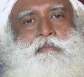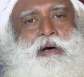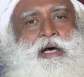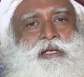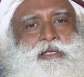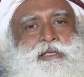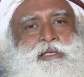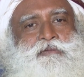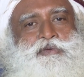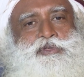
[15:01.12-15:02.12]
But
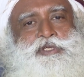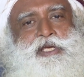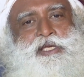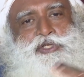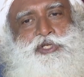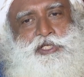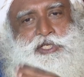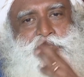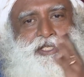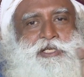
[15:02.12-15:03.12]
if you change
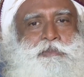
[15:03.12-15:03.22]
trajectory